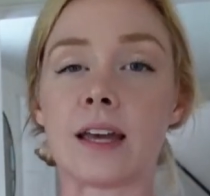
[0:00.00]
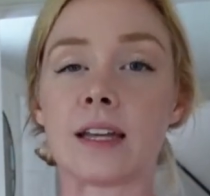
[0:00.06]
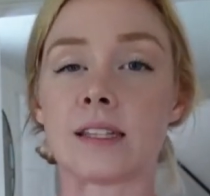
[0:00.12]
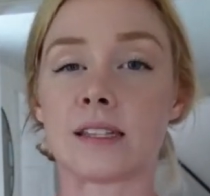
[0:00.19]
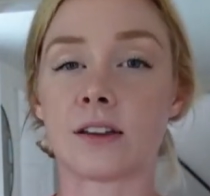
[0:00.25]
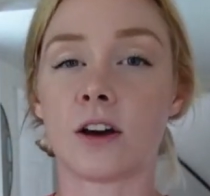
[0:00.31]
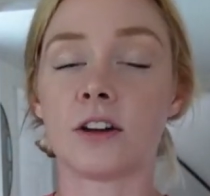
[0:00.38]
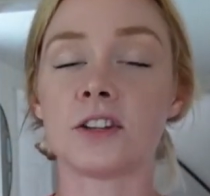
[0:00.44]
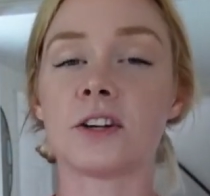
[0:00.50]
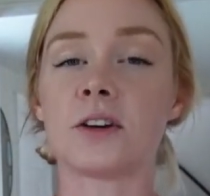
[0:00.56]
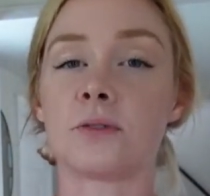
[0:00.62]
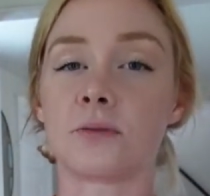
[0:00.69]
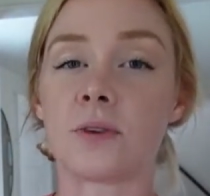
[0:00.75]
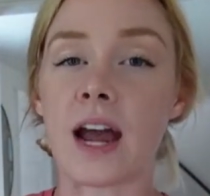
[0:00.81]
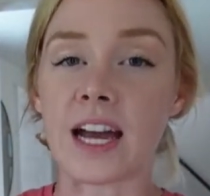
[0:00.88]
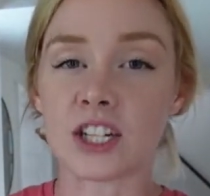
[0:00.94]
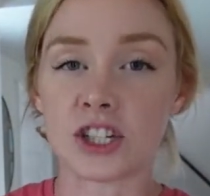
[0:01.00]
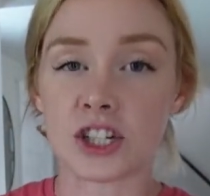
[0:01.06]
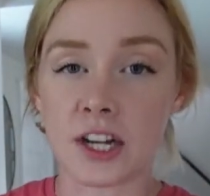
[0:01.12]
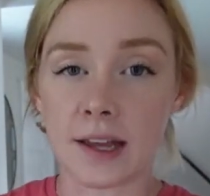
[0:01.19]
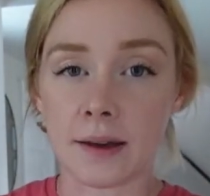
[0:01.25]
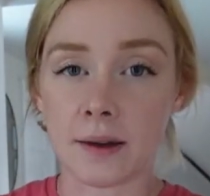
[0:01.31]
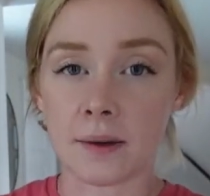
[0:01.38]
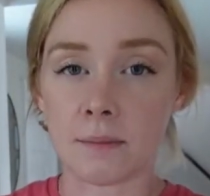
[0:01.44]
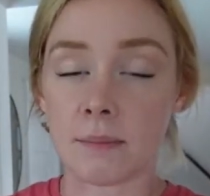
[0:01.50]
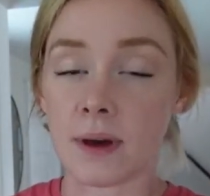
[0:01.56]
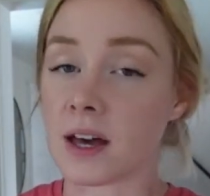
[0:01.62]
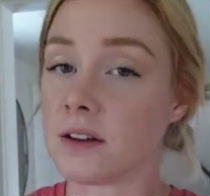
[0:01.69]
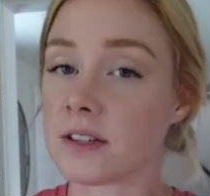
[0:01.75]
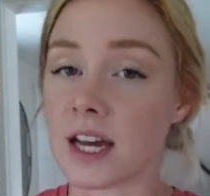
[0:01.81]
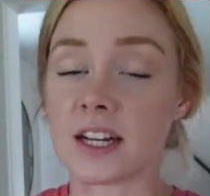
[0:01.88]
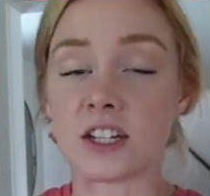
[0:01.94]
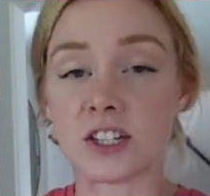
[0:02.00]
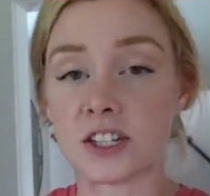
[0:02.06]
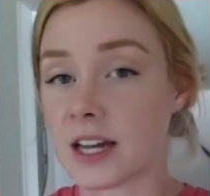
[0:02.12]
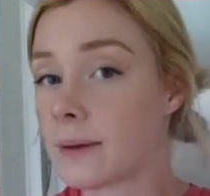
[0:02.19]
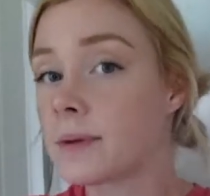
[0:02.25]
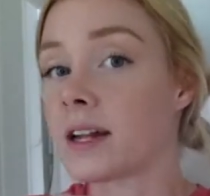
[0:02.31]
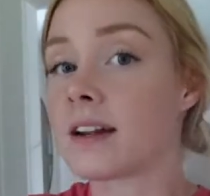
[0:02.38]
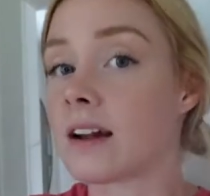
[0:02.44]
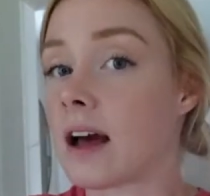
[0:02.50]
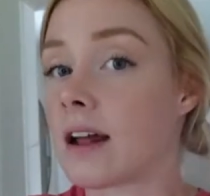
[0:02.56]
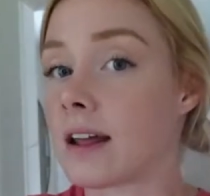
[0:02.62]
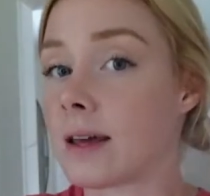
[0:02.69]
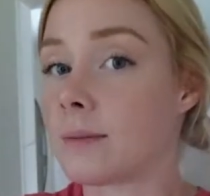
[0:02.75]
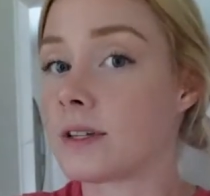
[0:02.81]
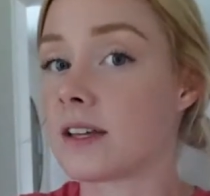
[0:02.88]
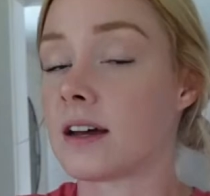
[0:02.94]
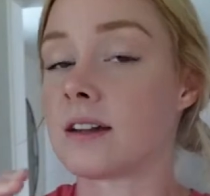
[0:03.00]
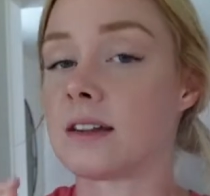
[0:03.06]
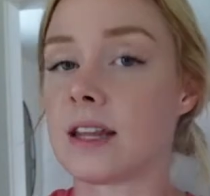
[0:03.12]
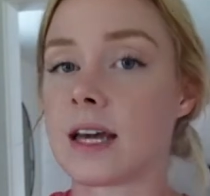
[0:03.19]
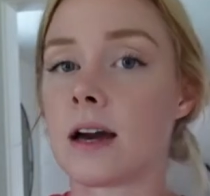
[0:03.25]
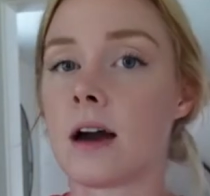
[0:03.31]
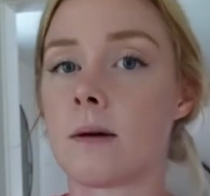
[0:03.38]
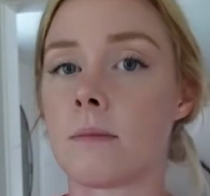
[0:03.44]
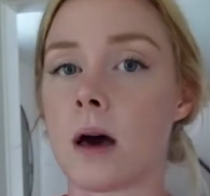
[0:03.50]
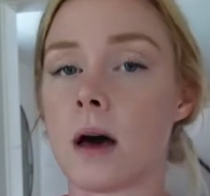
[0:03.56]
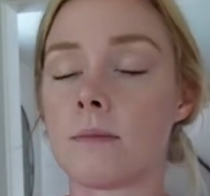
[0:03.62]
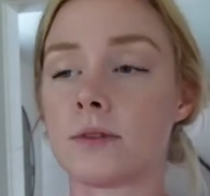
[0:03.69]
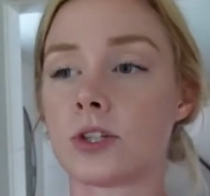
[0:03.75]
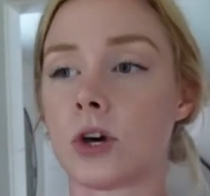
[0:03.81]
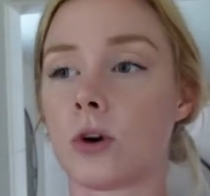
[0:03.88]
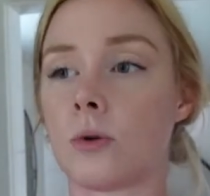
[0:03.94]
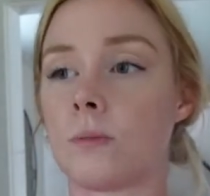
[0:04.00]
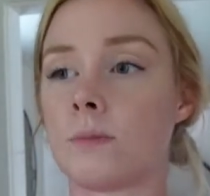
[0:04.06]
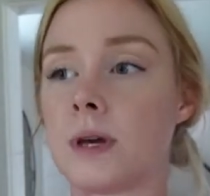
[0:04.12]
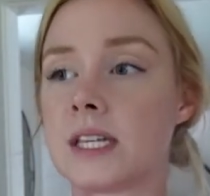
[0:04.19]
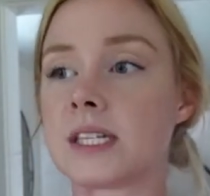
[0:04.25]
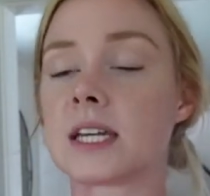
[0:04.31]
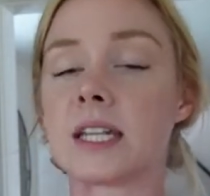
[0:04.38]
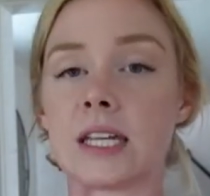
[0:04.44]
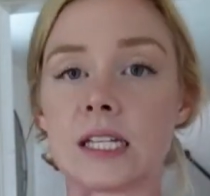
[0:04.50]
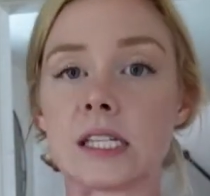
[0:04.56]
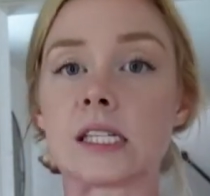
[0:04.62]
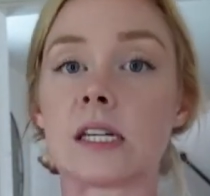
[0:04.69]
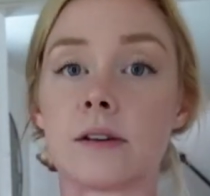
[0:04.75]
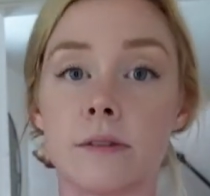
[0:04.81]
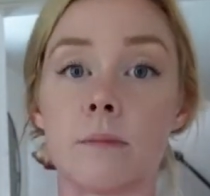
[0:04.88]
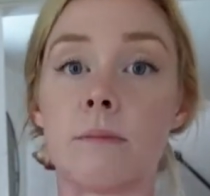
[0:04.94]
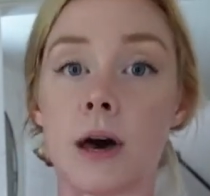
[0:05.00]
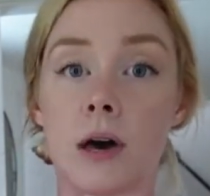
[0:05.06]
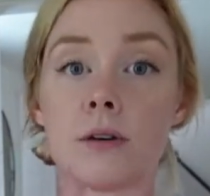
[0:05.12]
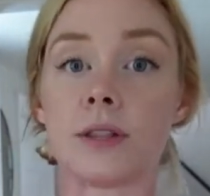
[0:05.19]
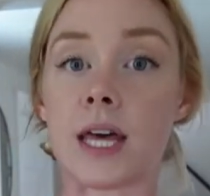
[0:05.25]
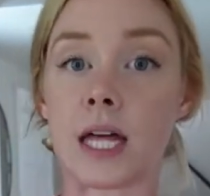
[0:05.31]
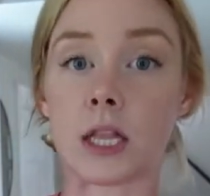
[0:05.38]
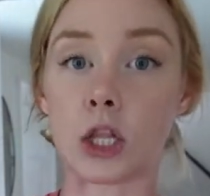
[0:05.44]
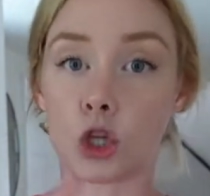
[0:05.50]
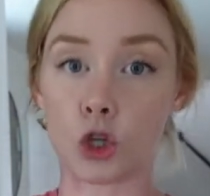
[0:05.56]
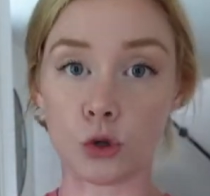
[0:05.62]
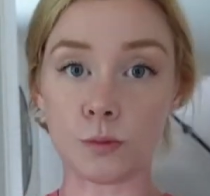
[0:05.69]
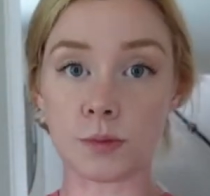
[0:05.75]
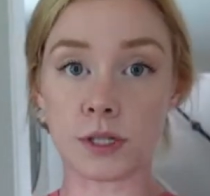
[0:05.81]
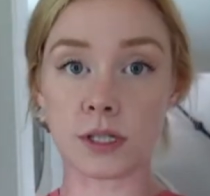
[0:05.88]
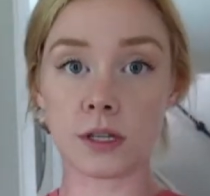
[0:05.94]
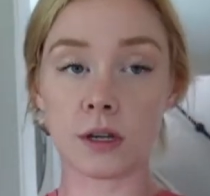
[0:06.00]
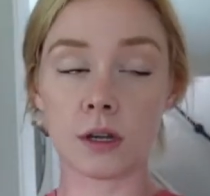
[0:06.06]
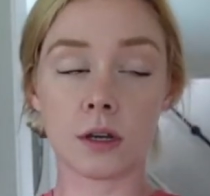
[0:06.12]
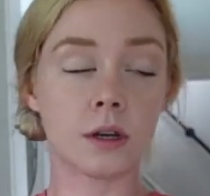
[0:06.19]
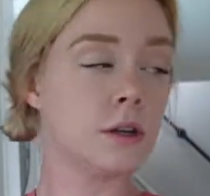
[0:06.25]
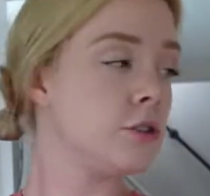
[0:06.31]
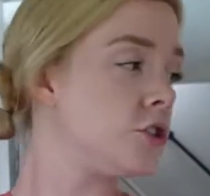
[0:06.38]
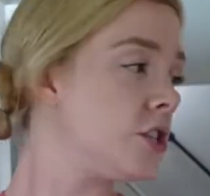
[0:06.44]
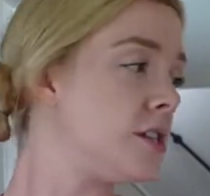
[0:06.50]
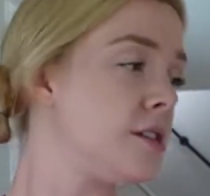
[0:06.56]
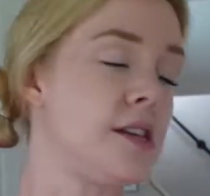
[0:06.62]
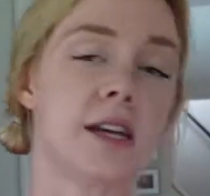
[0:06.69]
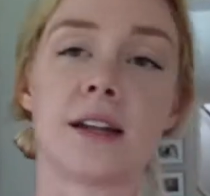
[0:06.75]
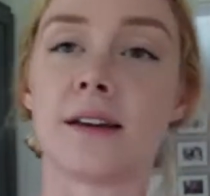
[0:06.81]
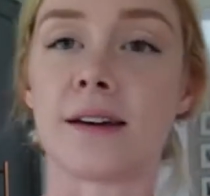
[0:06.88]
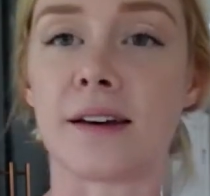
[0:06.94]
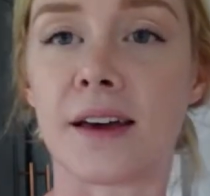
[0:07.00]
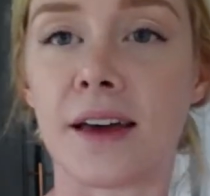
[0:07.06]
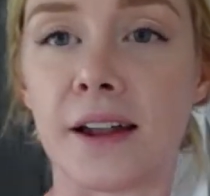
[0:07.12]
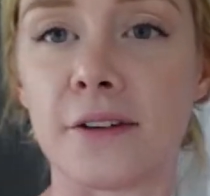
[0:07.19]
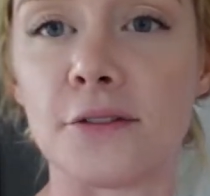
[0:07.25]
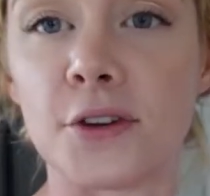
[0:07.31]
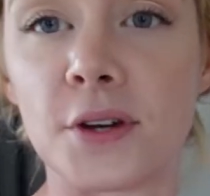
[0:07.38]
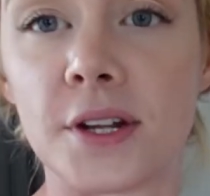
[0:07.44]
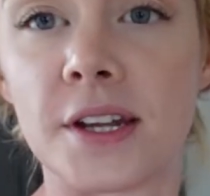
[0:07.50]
it's called a ratcheting belt. I just typed that in on Amazon and they come up. So basically instead of a belt that loops, she's eating again if you can